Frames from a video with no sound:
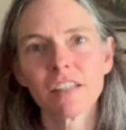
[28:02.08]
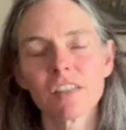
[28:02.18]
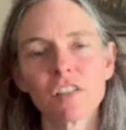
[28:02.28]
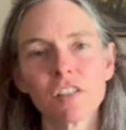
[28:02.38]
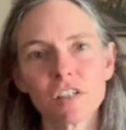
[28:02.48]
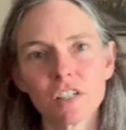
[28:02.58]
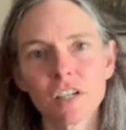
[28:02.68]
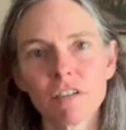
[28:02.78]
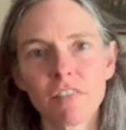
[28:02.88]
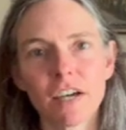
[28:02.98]
the look
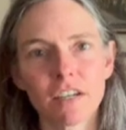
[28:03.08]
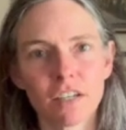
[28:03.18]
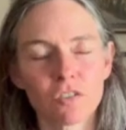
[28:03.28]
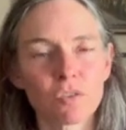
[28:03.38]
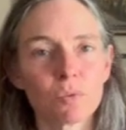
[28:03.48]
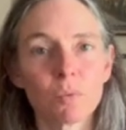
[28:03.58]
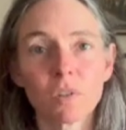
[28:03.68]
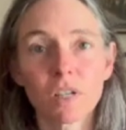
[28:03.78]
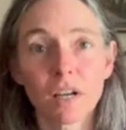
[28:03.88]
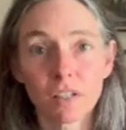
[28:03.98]
of that natural
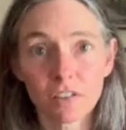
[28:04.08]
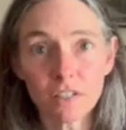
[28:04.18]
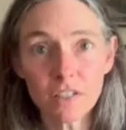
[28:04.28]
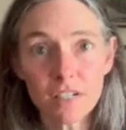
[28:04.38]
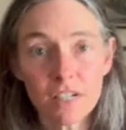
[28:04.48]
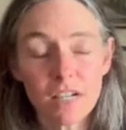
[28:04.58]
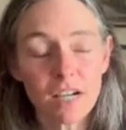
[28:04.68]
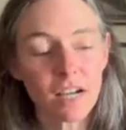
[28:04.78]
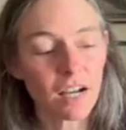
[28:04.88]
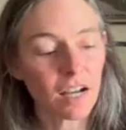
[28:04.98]
wool color.
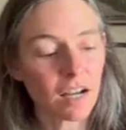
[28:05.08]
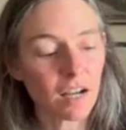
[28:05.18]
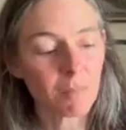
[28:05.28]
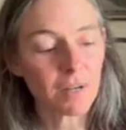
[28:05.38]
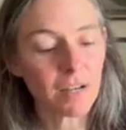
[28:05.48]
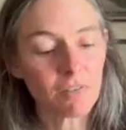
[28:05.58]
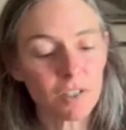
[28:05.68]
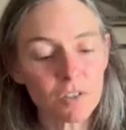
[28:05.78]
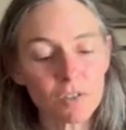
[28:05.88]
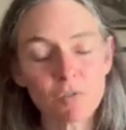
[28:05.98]
I've
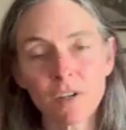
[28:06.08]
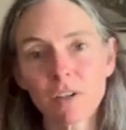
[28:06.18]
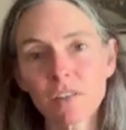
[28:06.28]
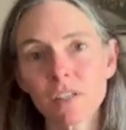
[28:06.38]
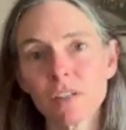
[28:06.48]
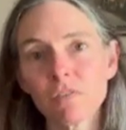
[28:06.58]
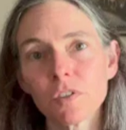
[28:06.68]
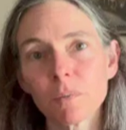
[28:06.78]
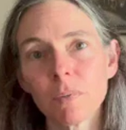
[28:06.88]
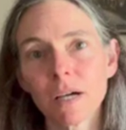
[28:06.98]
also found that if
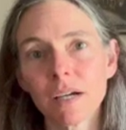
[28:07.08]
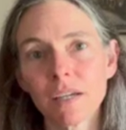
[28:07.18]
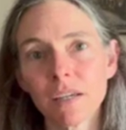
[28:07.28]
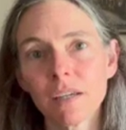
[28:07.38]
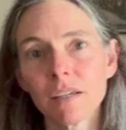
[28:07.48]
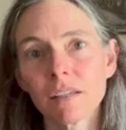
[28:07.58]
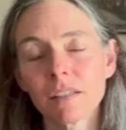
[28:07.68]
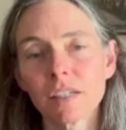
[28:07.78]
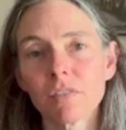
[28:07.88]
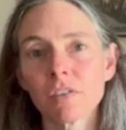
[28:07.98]
you're buying,
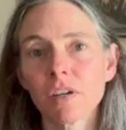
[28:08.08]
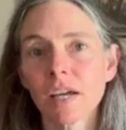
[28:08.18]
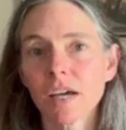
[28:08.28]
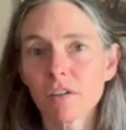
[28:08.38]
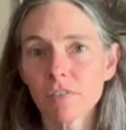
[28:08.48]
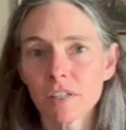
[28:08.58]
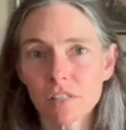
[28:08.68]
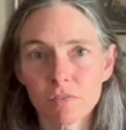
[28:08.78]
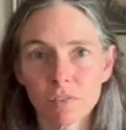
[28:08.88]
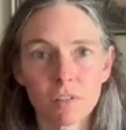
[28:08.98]
like if you're at a
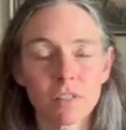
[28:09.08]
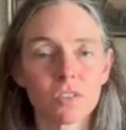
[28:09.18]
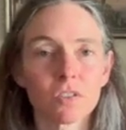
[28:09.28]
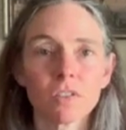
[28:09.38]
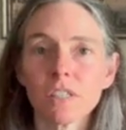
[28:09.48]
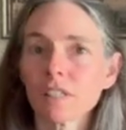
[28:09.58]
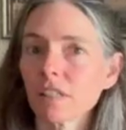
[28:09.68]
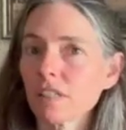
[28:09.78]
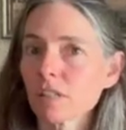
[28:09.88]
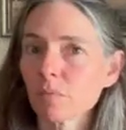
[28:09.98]
festival and you're looking at
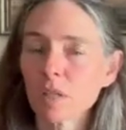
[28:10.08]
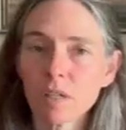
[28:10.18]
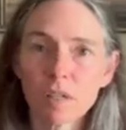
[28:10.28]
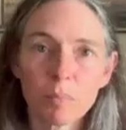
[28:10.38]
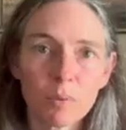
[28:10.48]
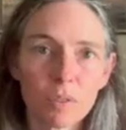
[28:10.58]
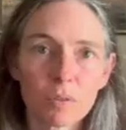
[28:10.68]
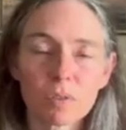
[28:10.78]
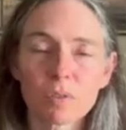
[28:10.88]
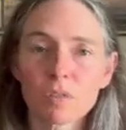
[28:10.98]
like small
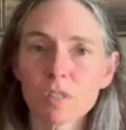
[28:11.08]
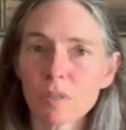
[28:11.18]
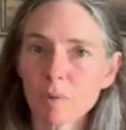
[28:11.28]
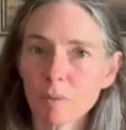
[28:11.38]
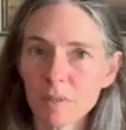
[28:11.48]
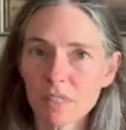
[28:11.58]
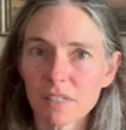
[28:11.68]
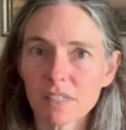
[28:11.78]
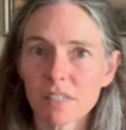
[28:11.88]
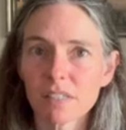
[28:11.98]
producers and small
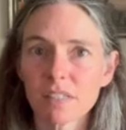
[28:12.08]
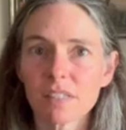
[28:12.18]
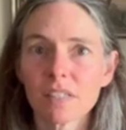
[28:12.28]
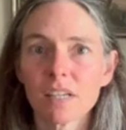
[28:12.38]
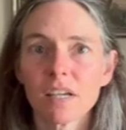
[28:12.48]
businesses,